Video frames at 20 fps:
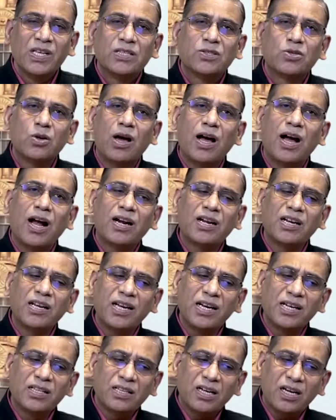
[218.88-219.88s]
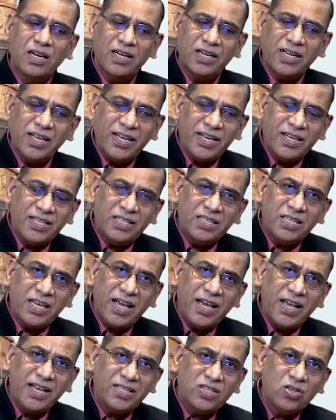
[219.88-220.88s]
So Article 13
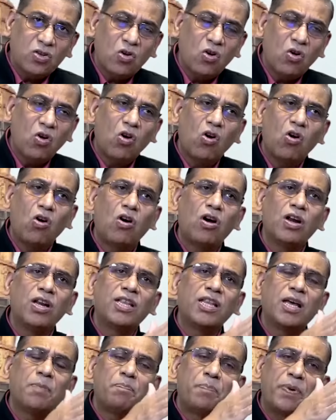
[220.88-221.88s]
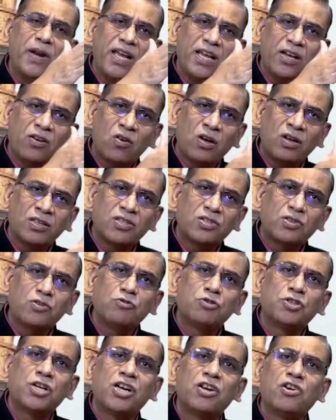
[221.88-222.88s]
says all the
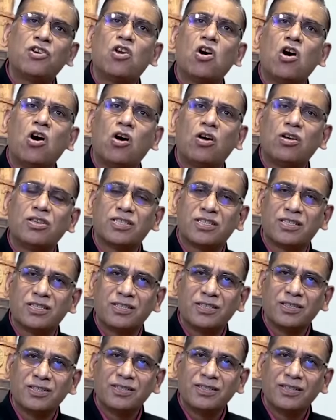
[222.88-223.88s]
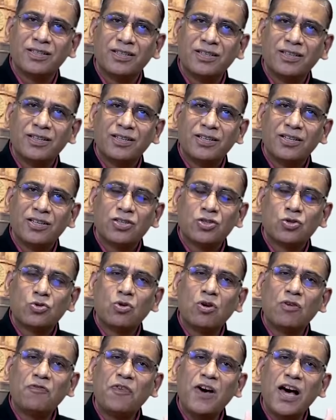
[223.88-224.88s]
pre-Constitution laws,
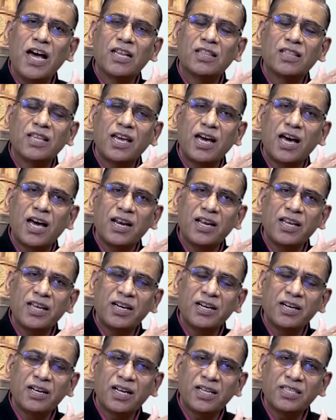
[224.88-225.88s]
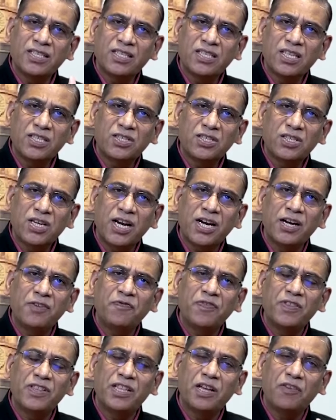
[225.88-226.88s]
so far they are
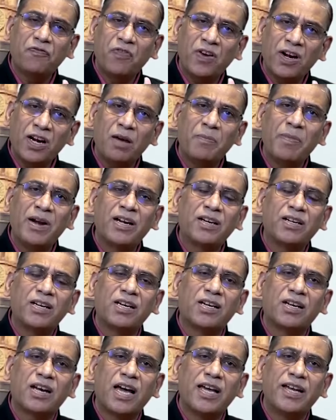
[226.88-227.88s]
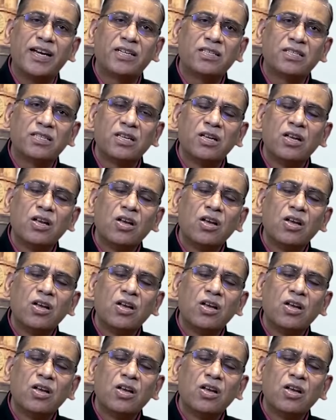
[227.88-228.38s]
inconsistent with the fundamental rights,